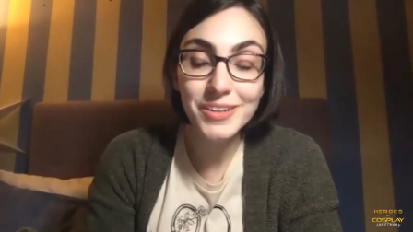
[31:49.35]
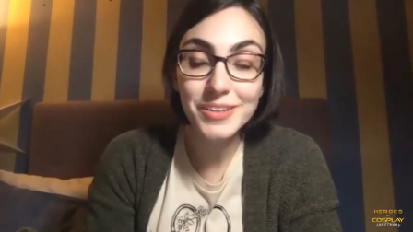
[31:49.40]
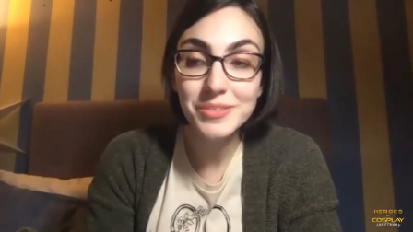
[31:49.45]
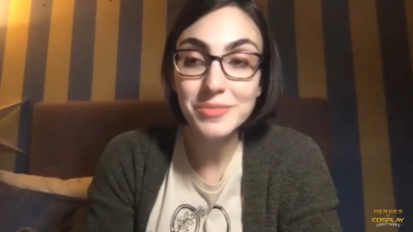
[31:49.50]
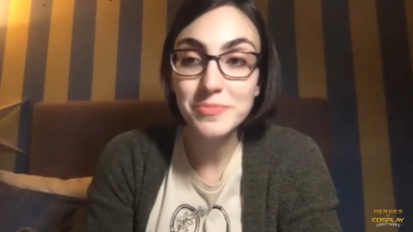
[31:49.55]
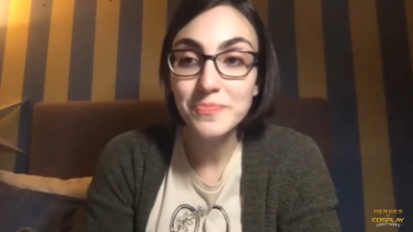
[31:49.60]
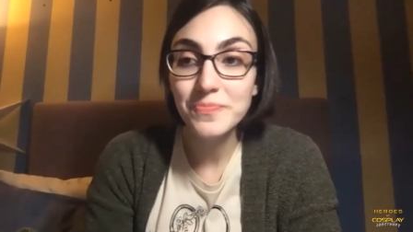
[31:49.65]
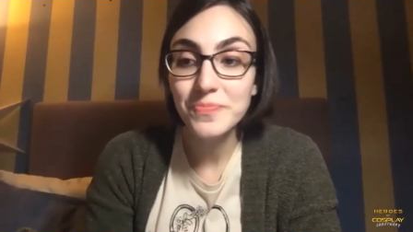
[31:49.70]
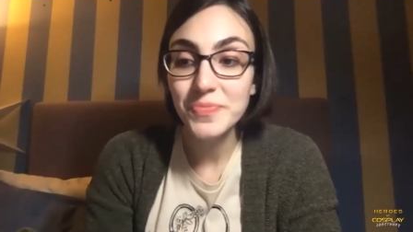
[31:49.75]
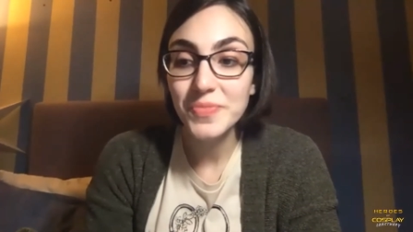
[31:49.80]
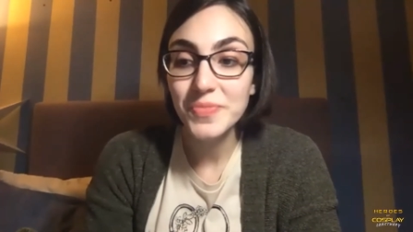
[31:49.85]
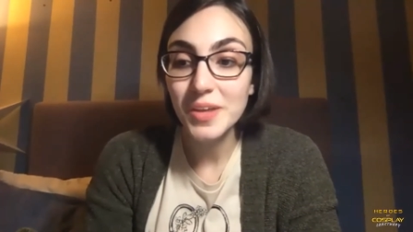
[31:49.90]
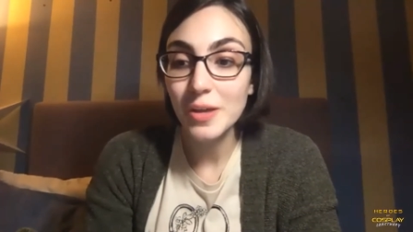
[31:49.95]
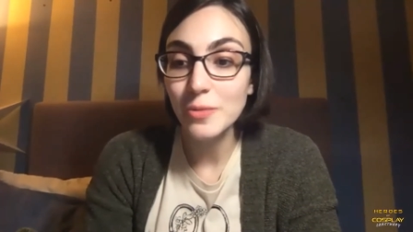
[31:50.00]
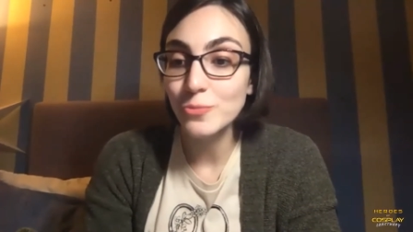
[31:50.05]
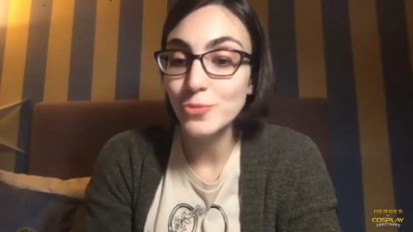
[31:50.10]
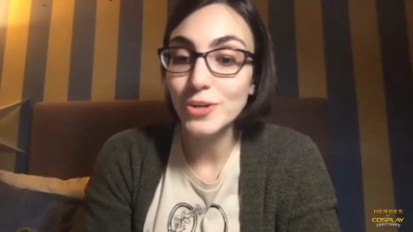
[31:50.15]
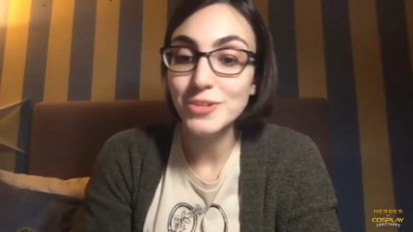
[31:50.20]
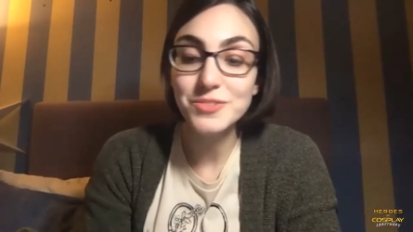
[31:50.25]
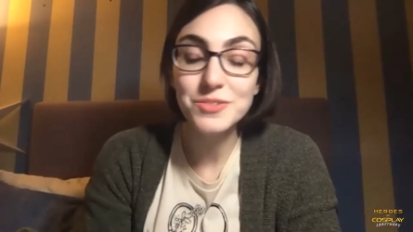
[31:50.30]
and
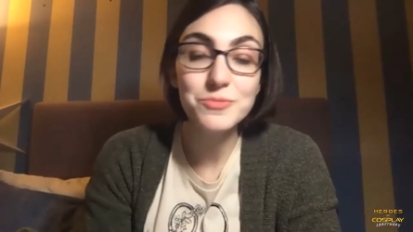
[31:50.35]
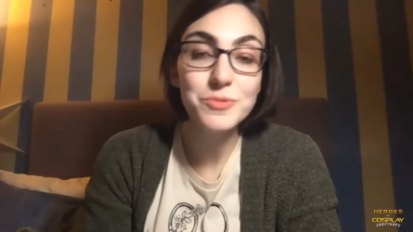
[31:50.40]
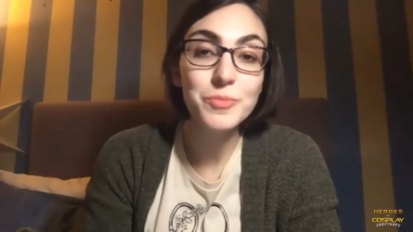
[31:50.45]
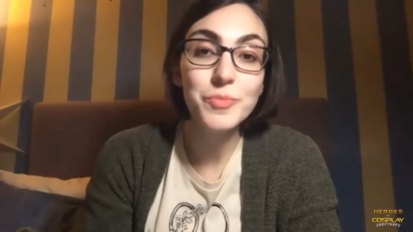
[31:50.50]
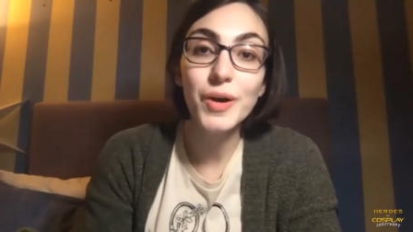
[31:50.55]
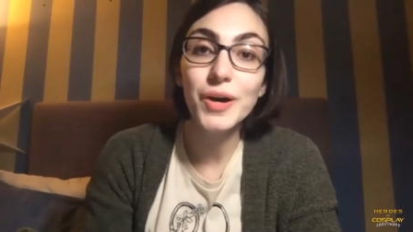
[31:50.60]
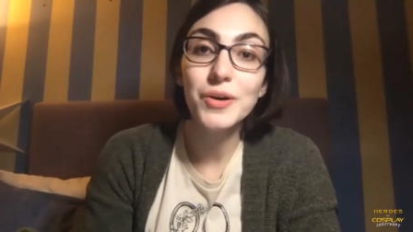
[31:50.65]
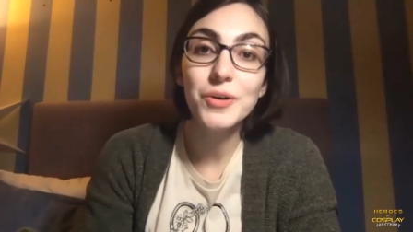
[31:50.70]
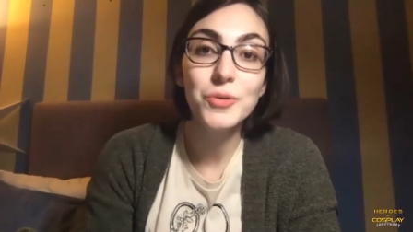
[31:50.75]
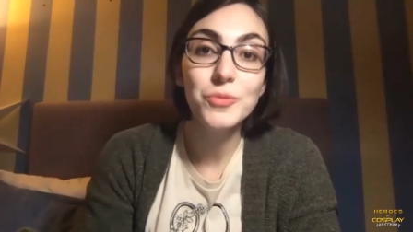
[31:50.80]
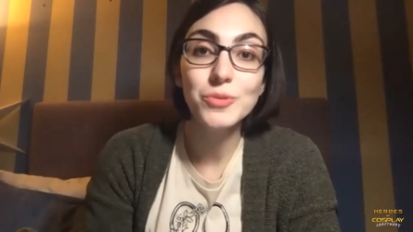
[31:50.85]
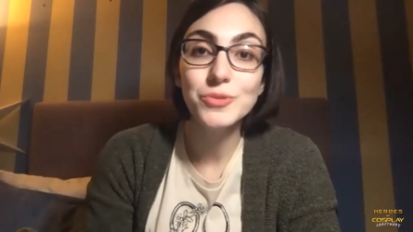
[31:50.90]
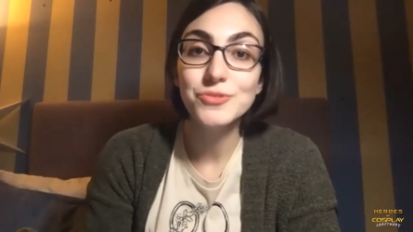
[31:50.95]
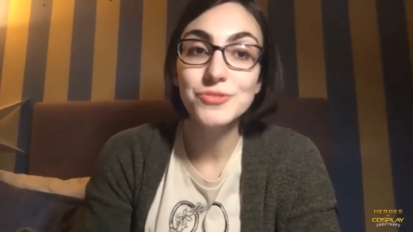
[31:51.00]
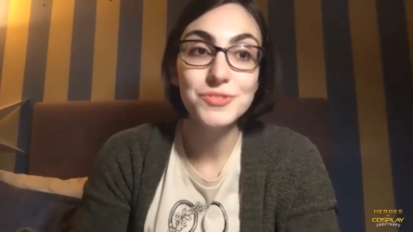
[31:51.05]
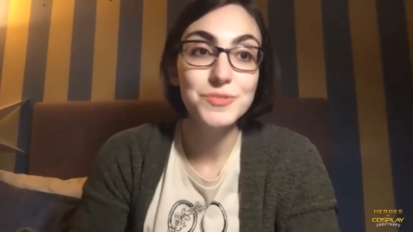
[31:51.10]
present Rebecca will just